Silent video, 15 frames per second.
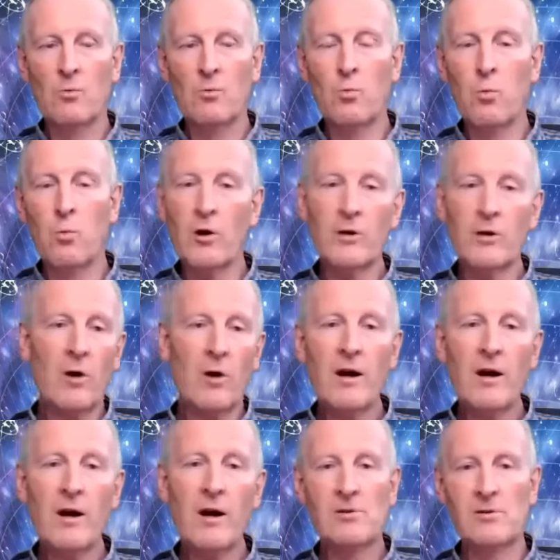What do
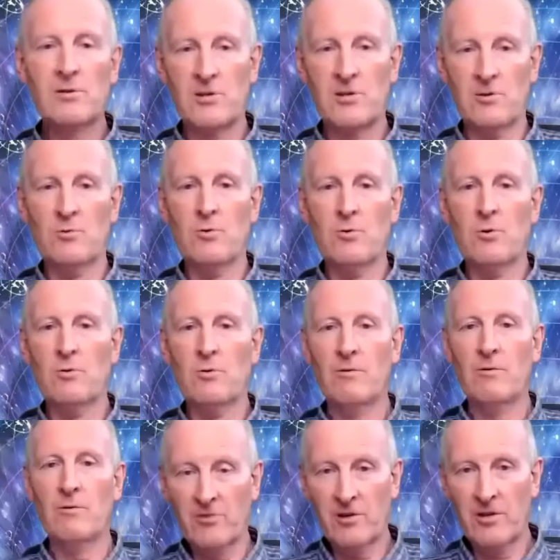I do
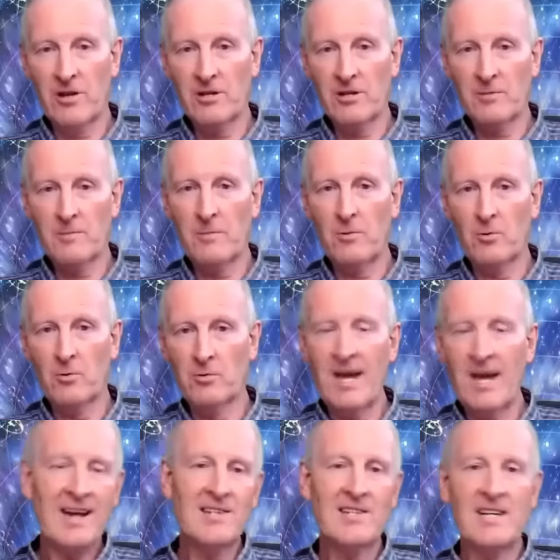to those people?
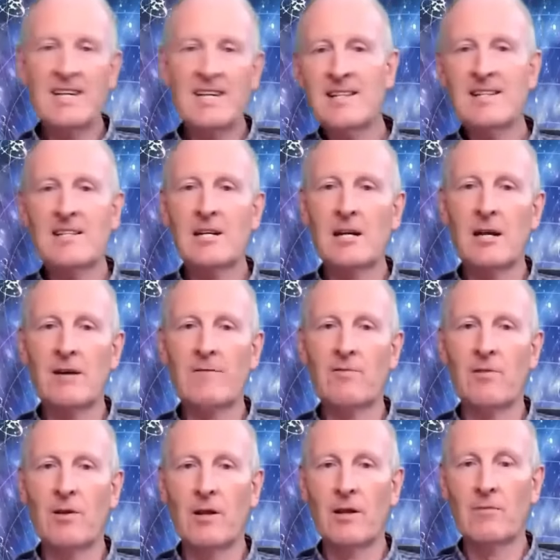Yeah, it's easy to love
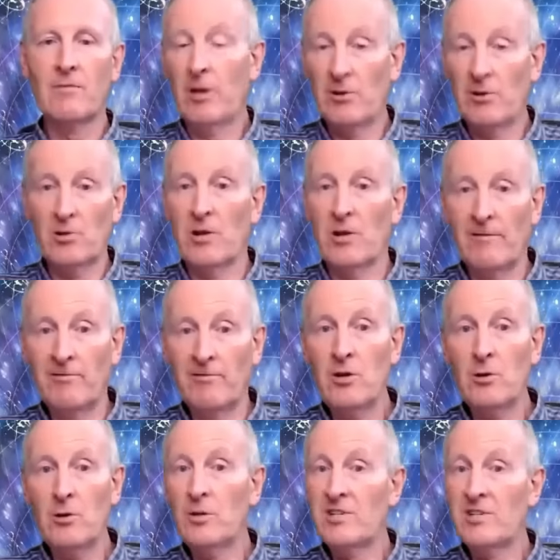those who love
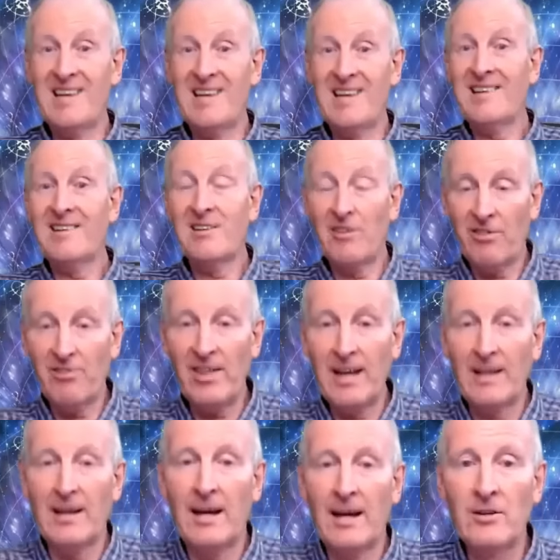you. It's easy to
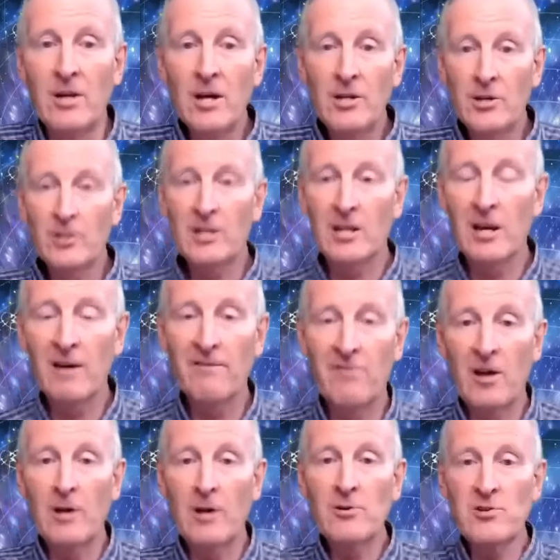think, and you can love
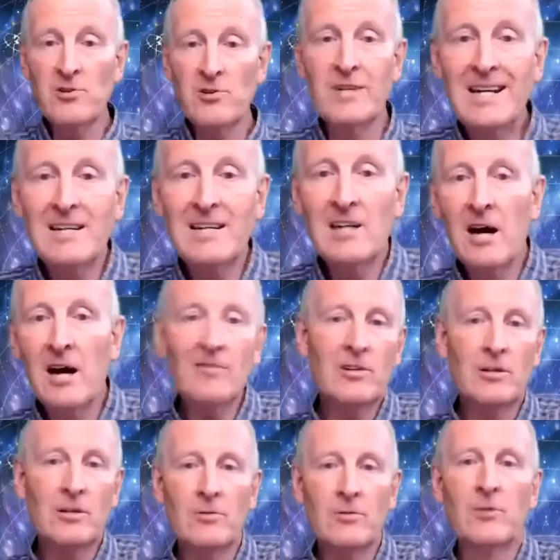those who need love
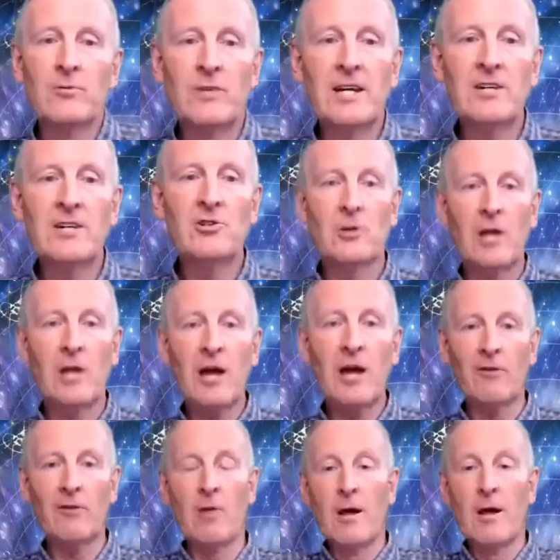and who need your
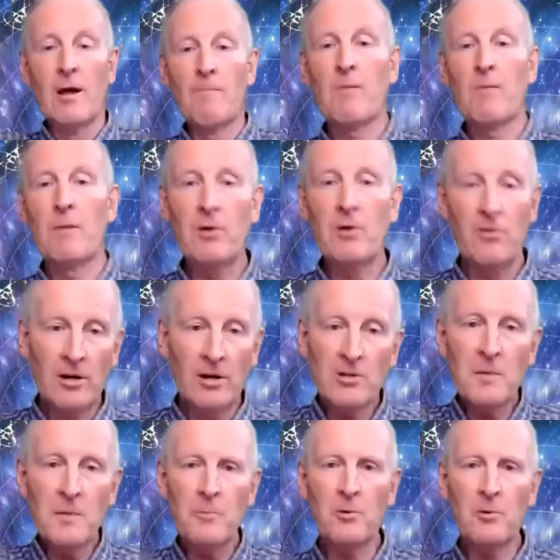love. But those
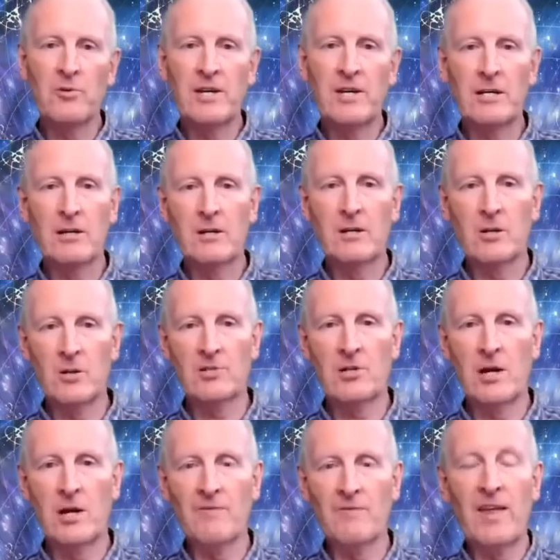people need God's
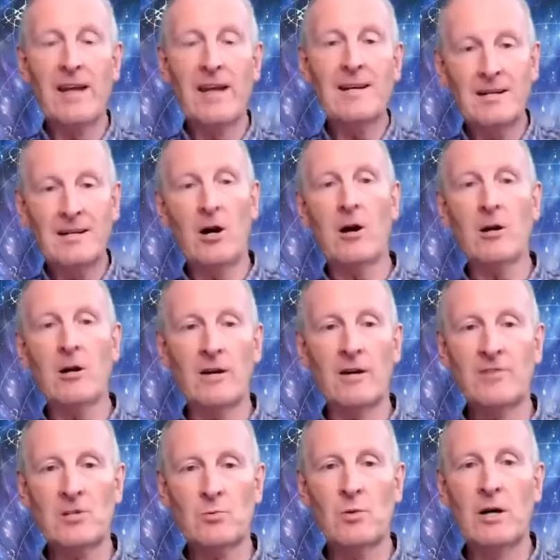love. They need our
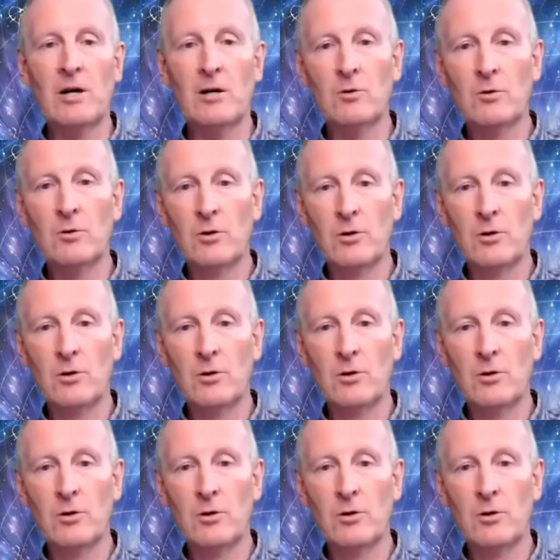love as well